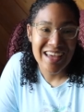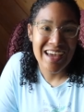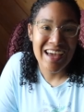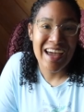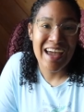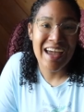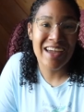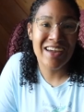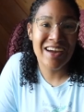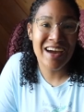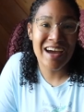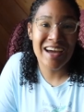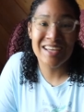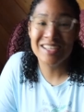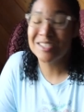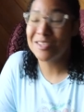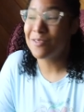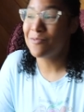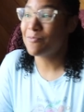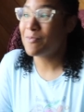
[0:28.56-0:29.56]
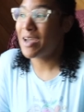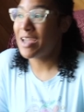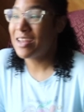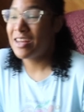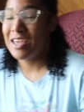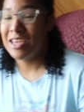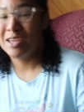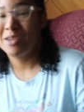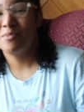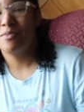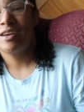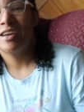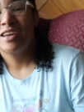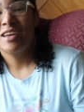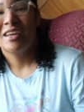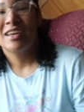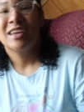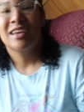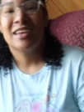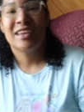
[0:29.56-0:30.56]
Hey guys, my name
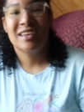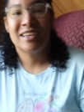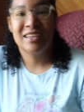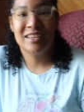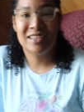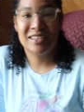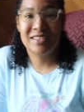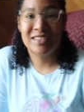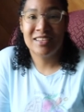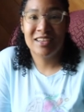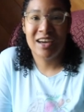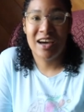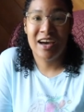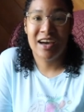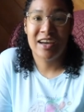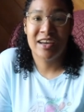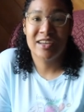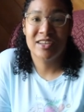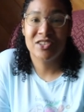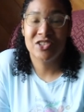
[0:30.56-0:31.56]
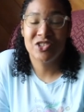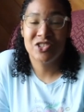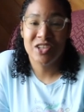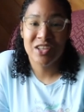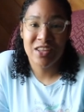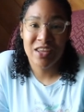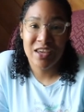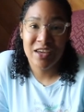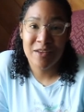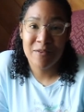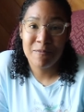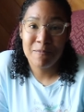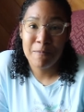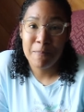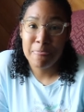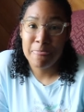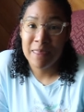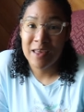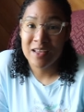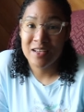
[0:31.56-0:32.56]
is uh, Gillian
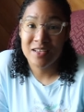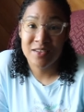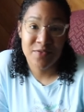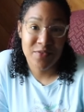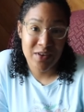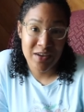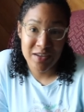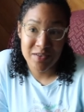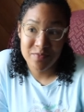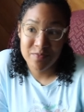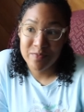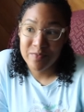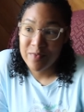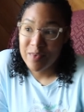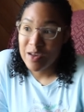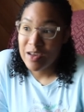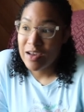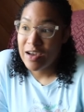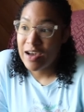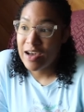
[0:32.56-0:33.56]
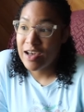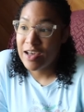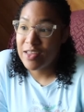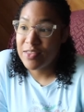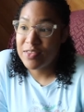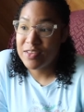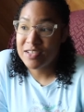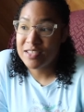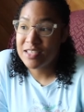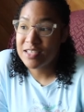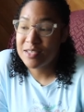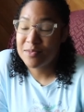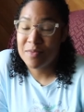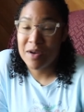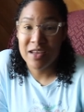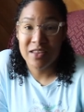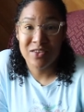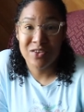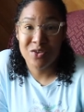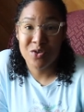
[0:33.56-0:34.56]
Diffut uh, this is
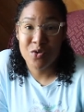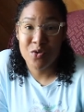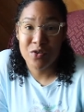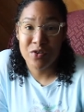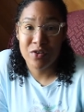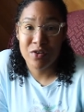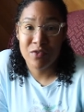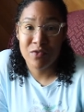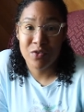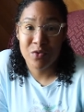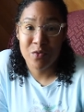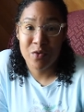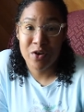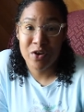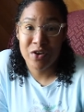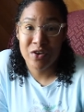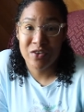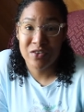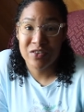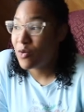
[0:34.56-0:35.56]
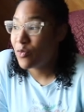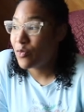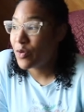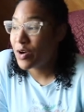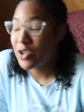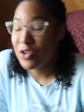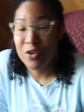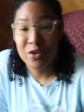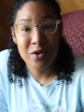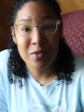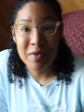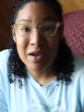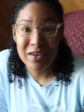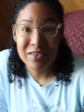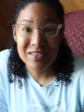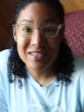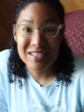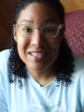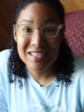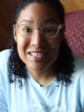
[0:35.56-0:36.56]
my little corner of the world. What you're about
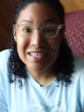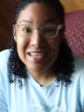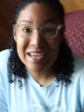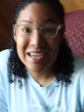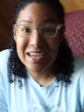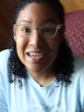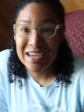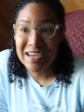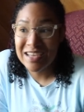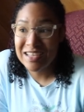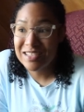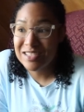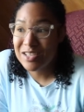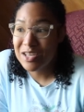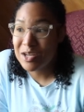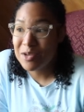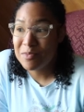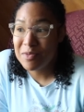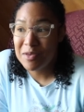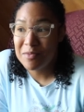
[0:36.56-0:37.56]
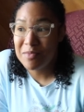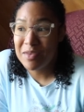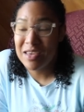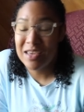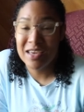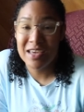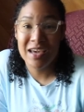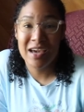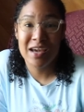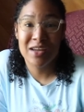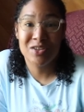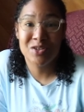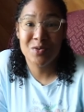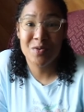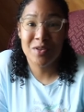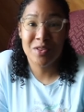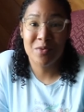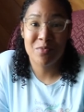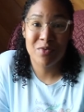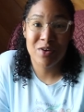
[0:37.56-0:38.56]
to see is going to be me
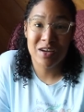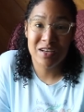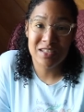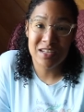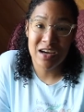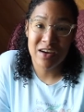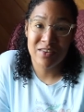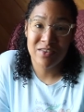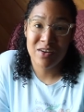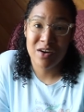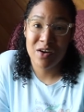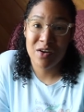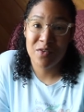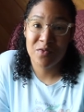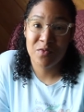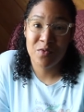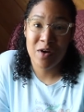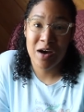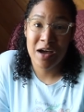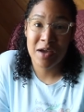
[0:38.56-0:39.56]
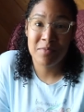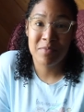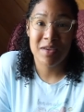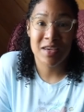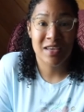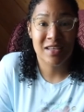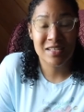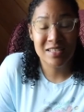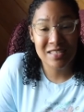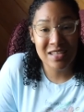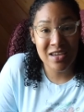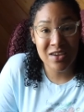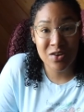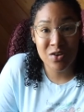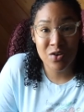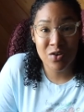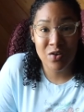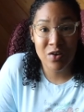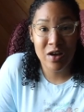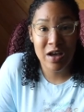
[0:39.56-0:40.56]
doing the breakdown of why being
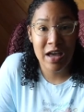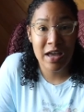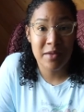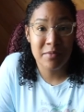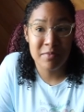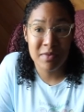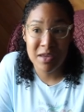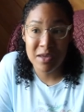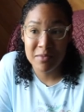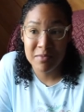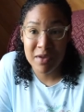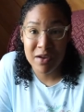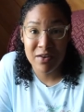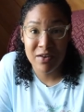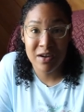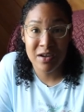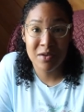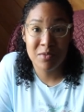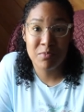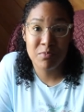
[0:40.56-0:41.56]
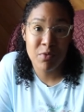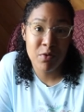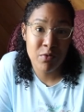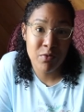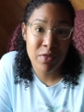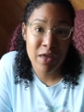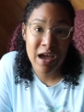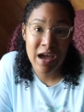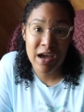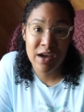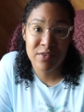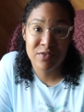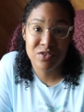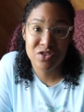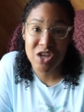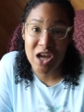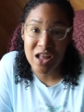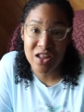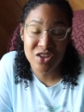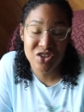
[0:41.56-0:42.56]
single and being married both have
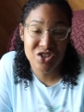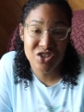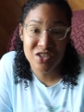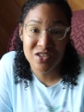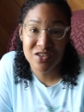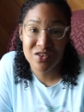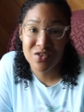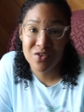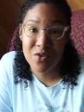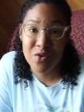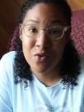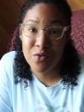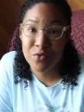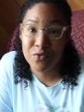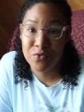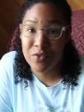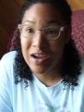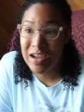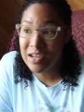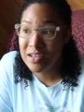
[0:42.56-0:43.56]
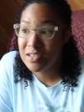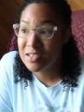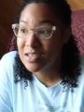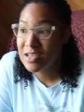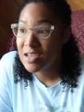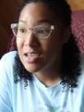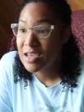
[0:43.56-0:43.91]
challenges in their own right